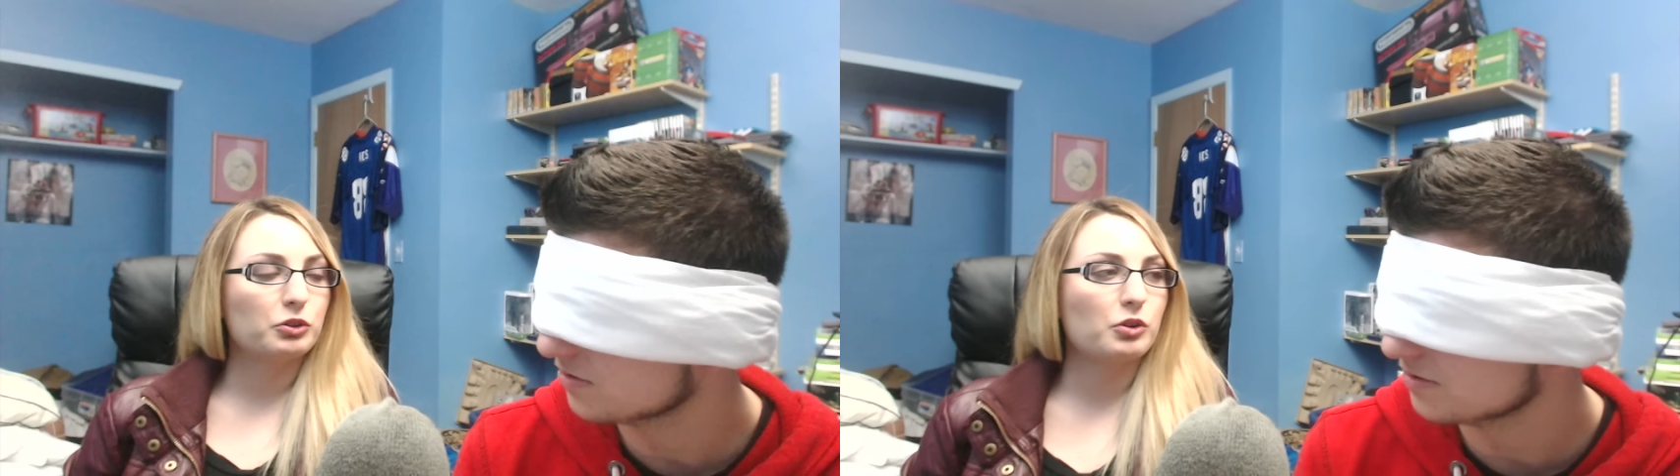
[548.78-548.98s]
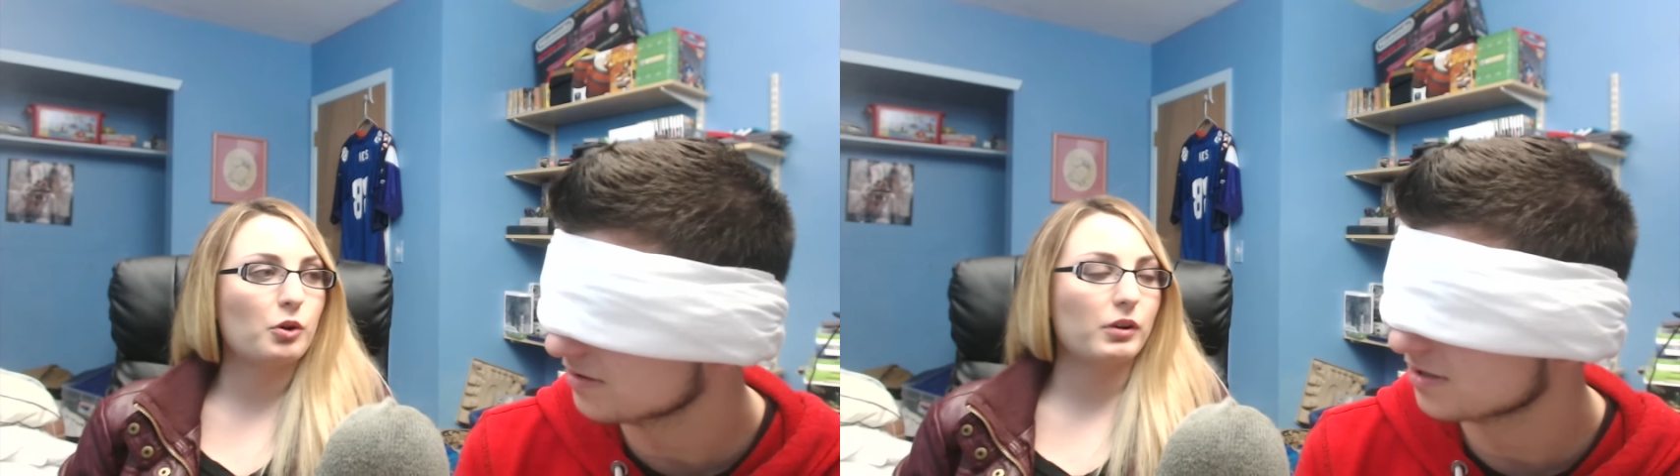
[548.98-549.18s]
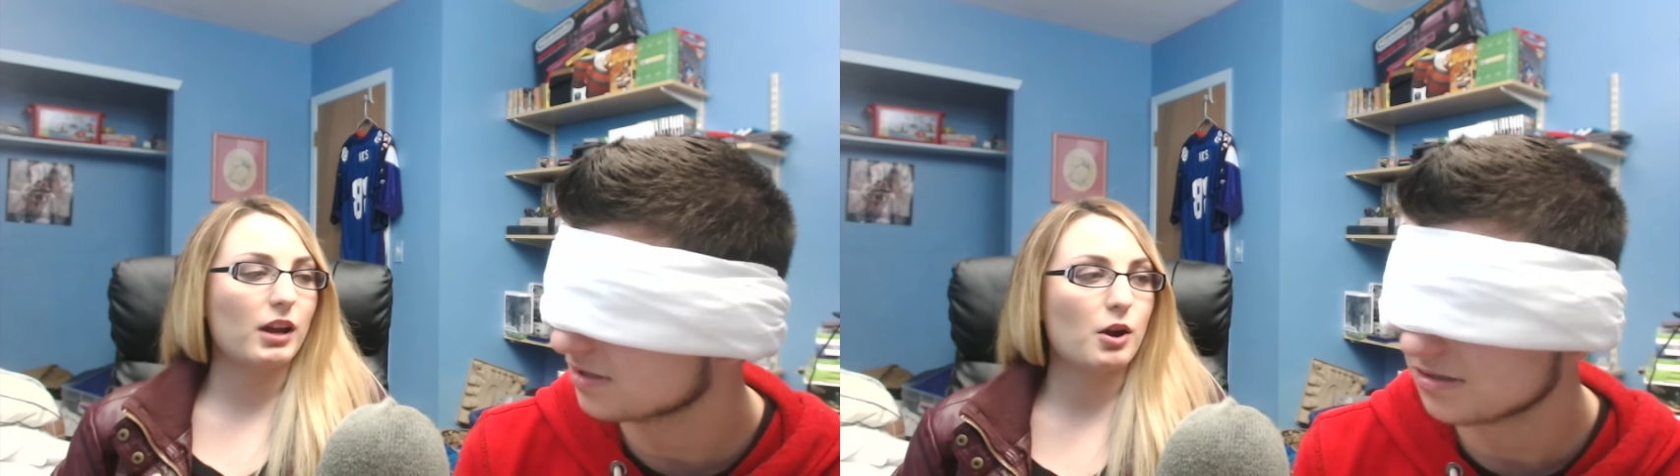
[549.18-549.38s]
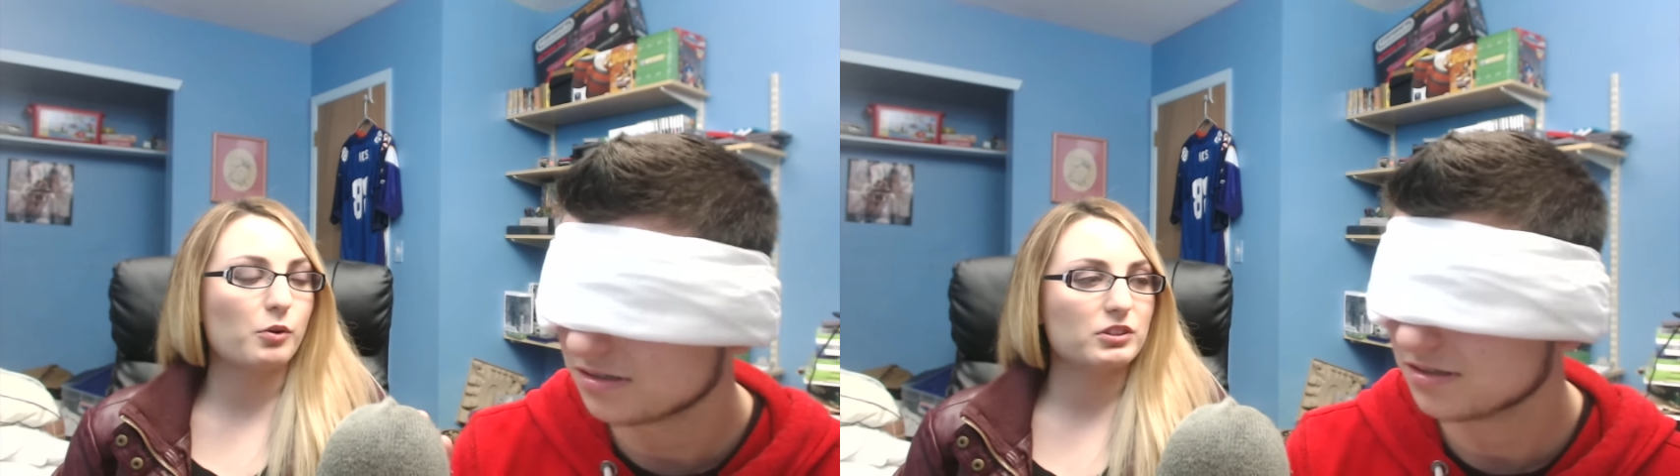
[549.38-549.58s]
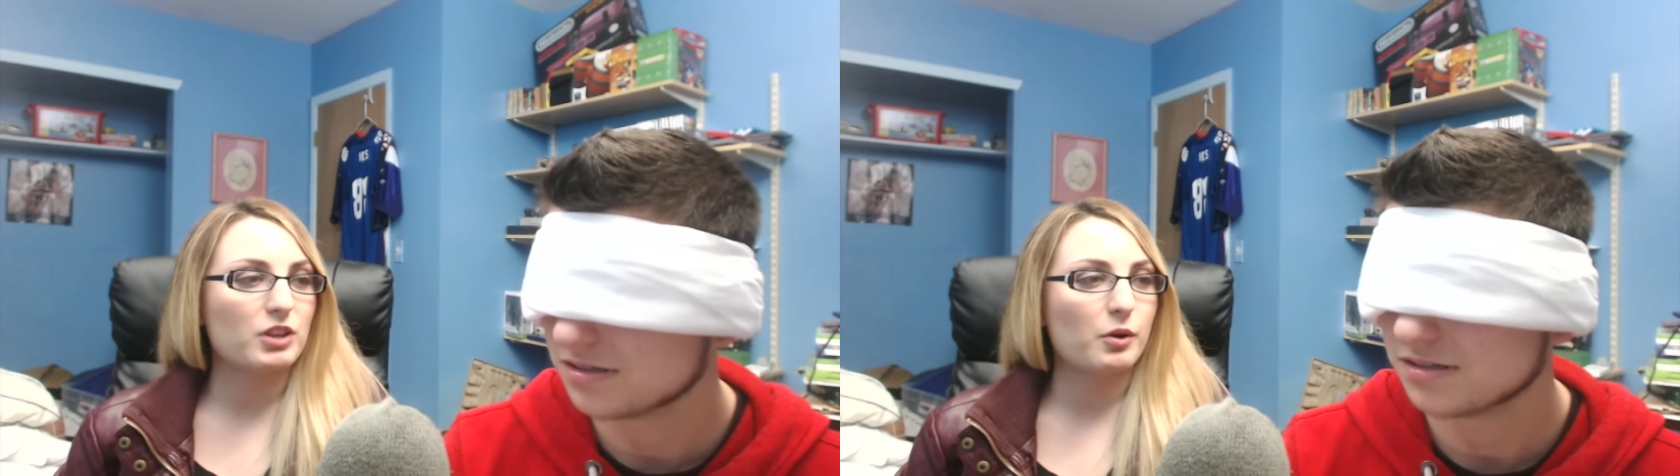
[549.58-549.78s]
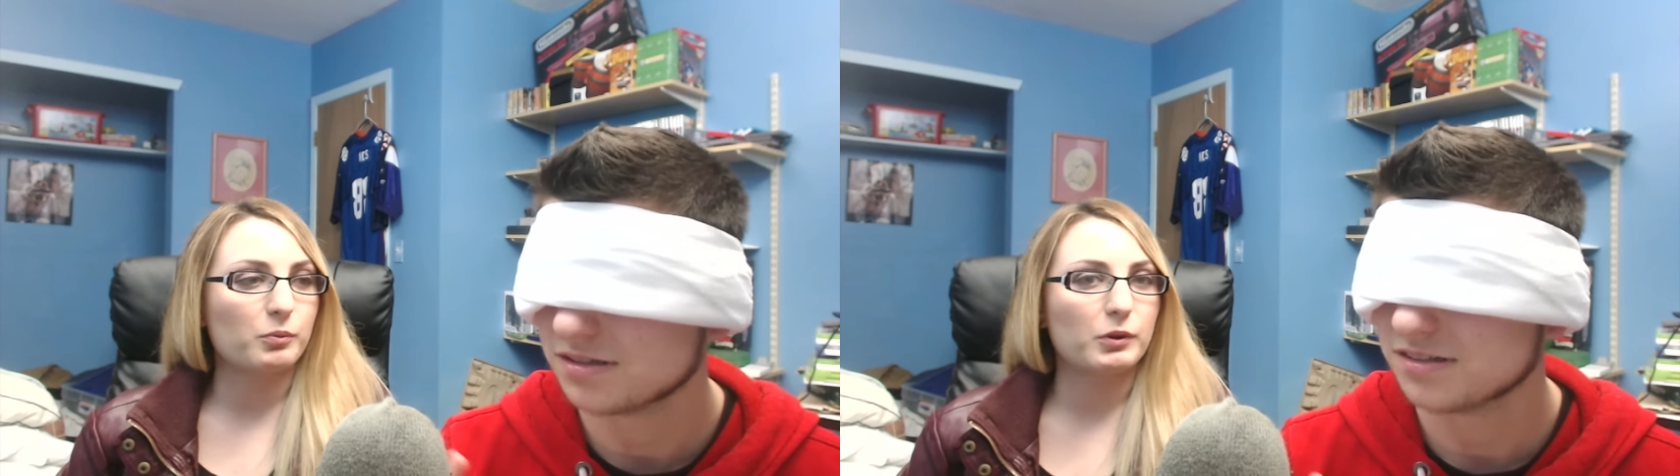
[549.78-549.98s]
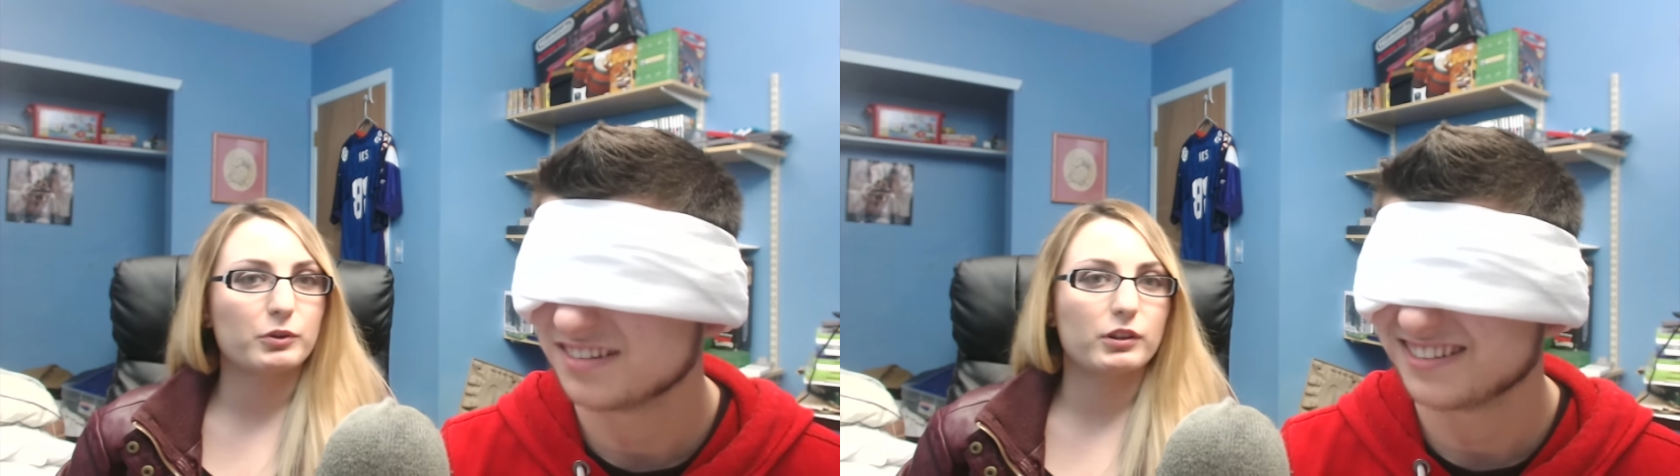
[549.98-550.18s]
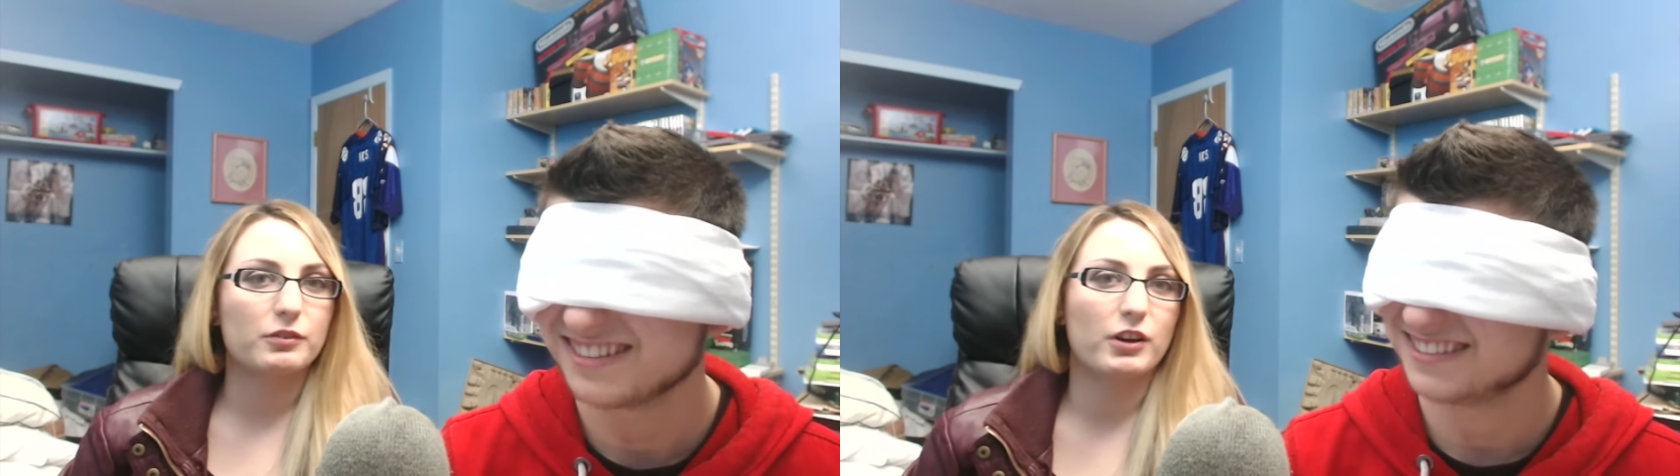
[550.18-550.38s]
You know what I always thought would
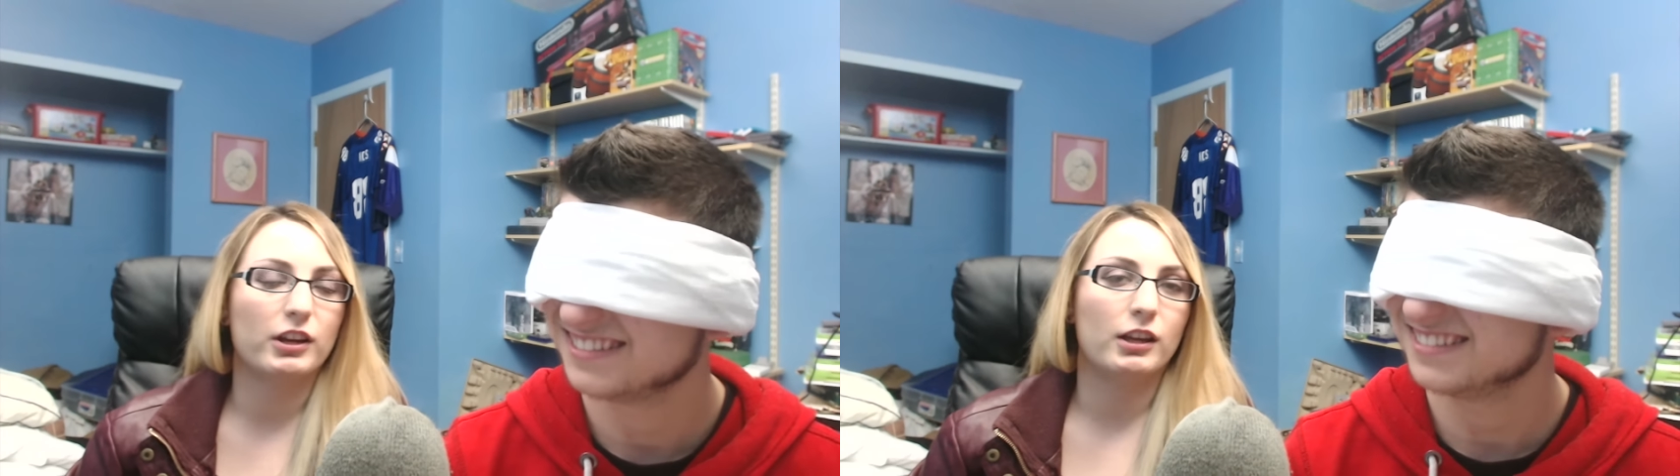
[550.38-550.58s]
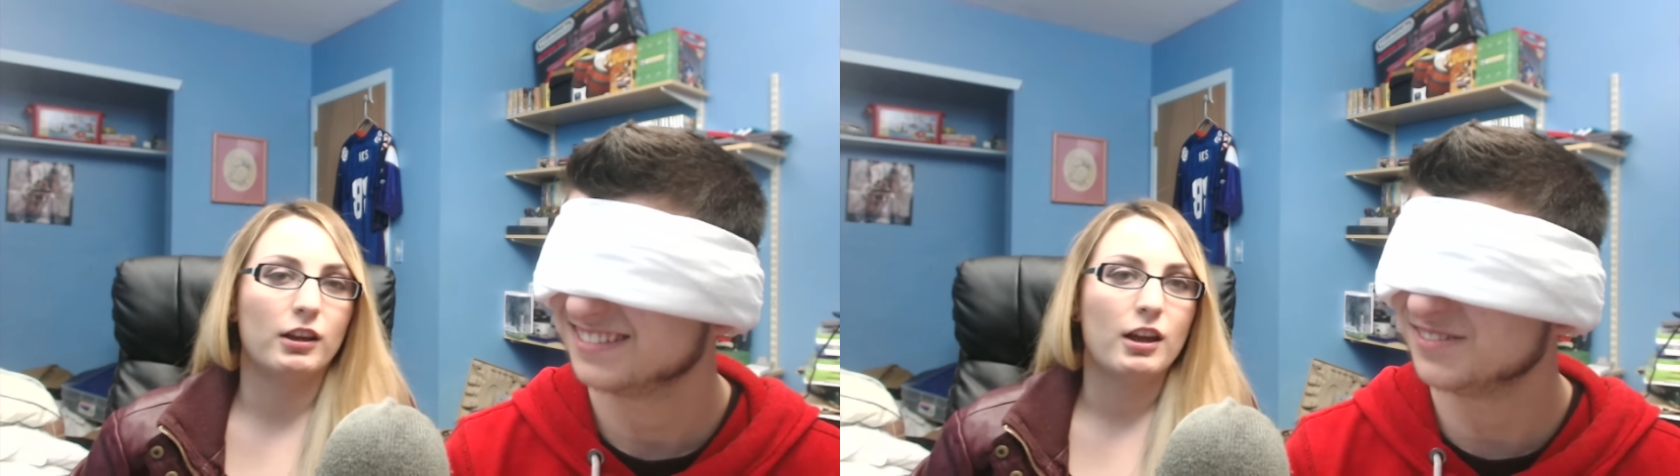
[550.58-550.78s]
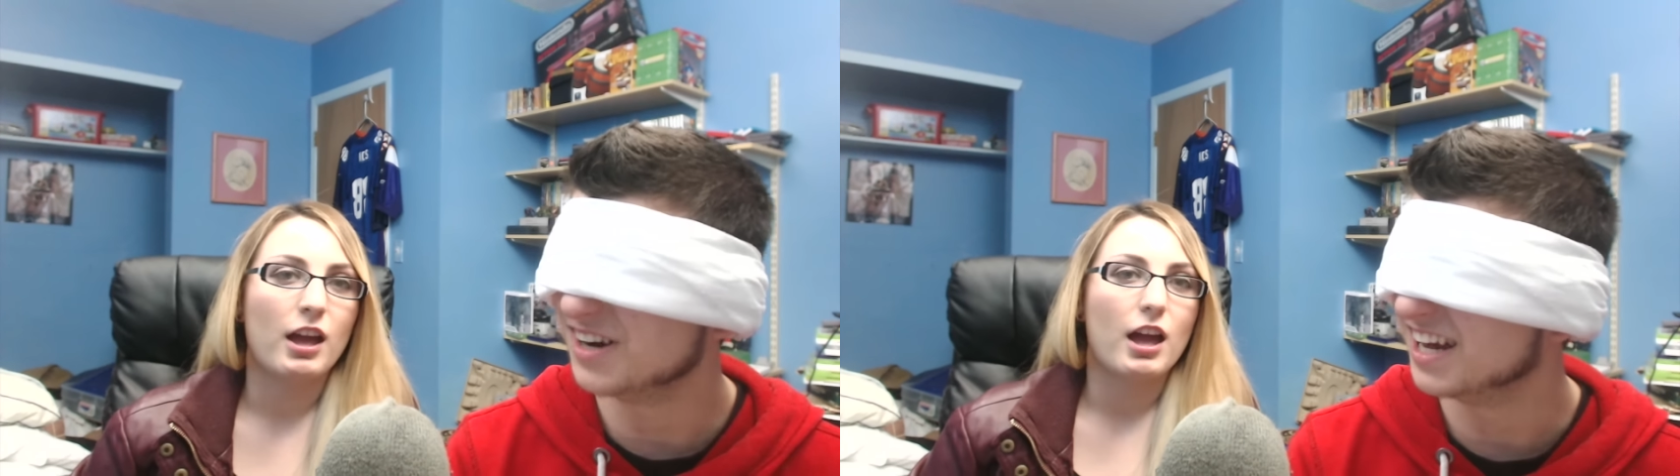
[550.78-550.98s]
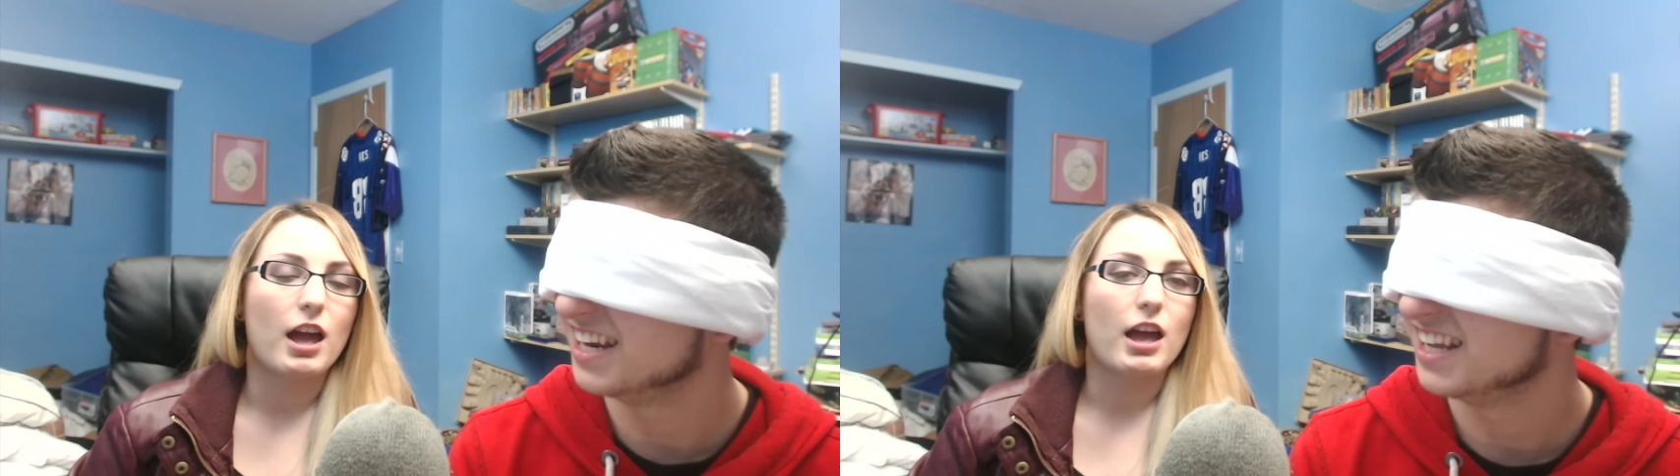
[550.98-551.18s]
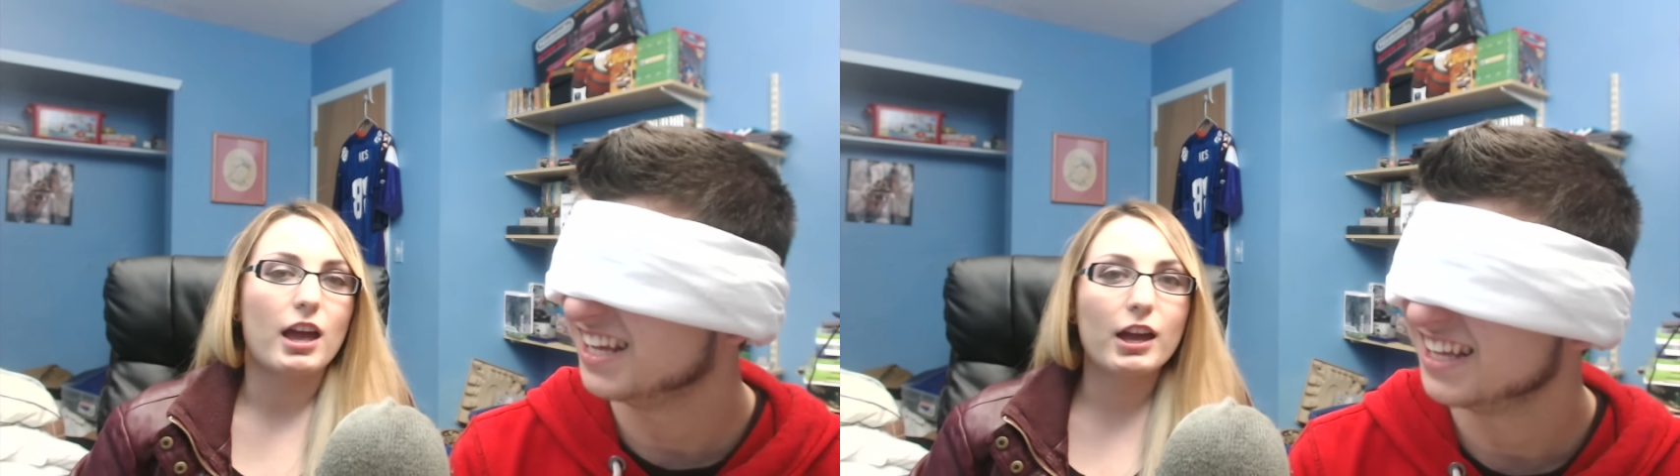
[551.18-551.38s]
be really funny? What?